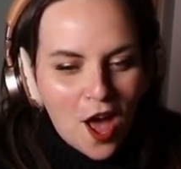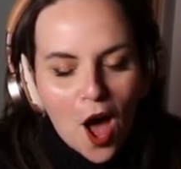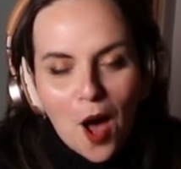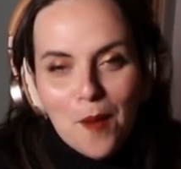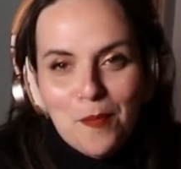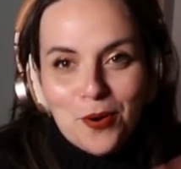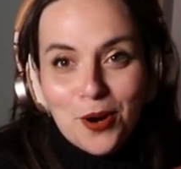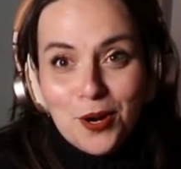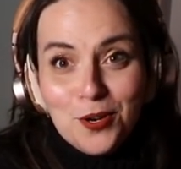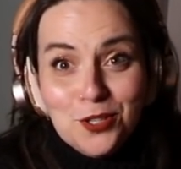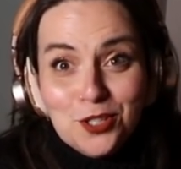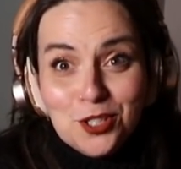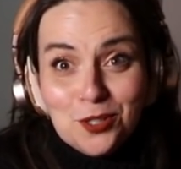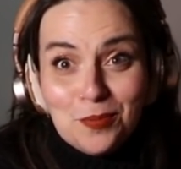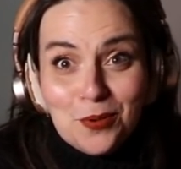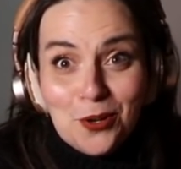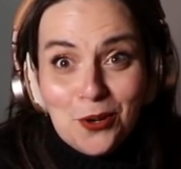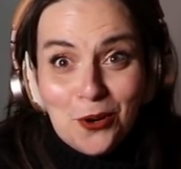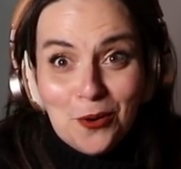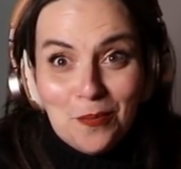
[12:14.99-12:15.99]

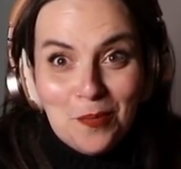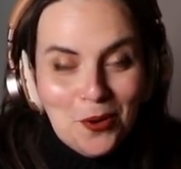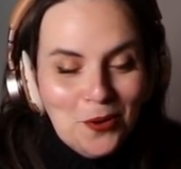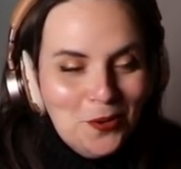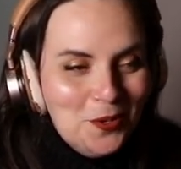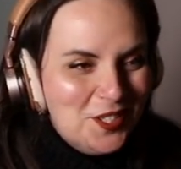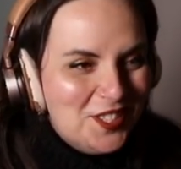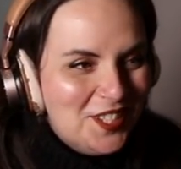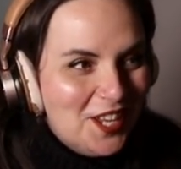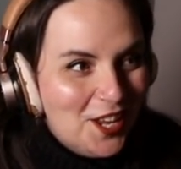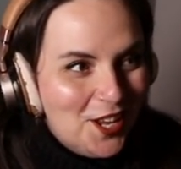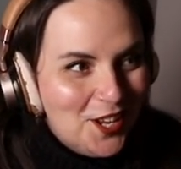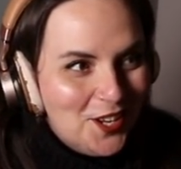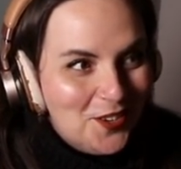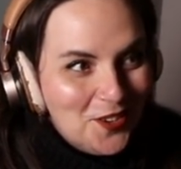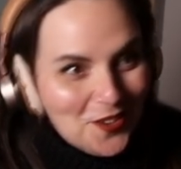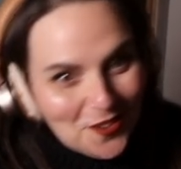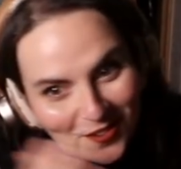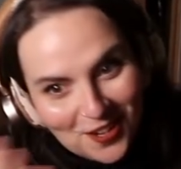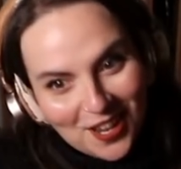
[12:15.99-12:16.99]
approachable, but
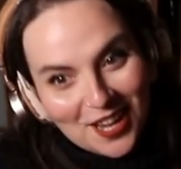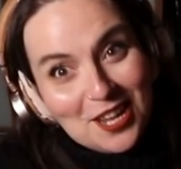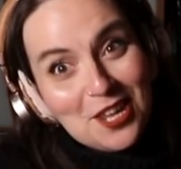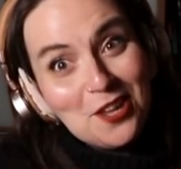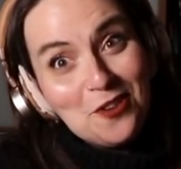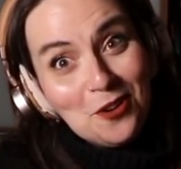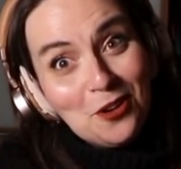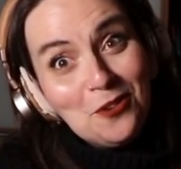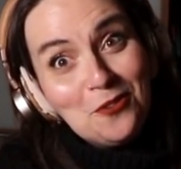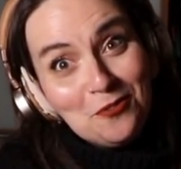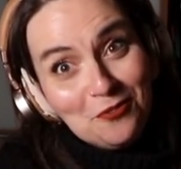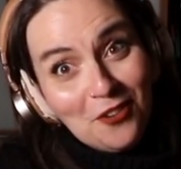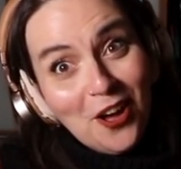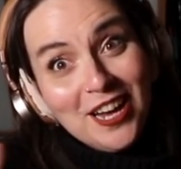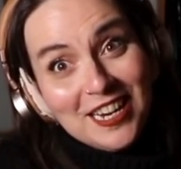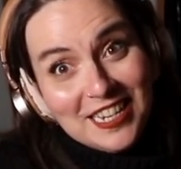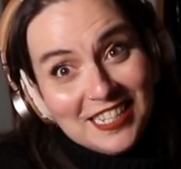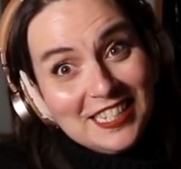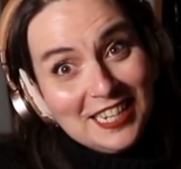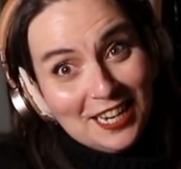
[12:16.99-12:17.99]
also like you'll
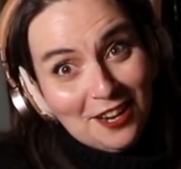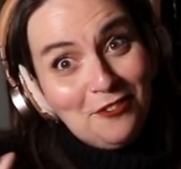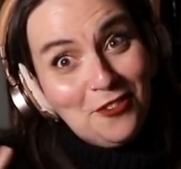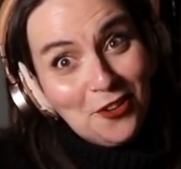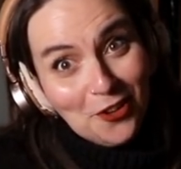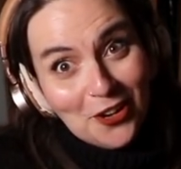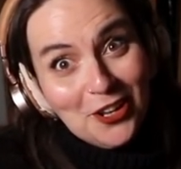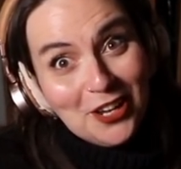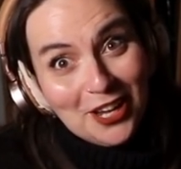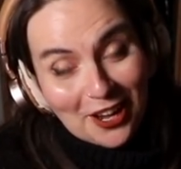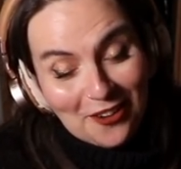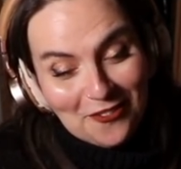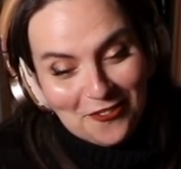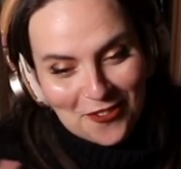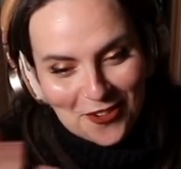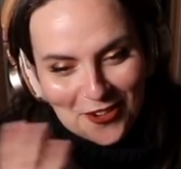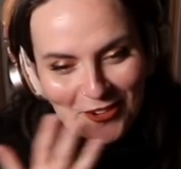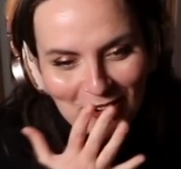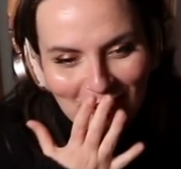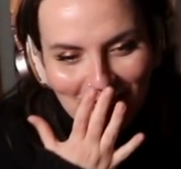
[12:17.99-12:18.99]
find it if you're looking for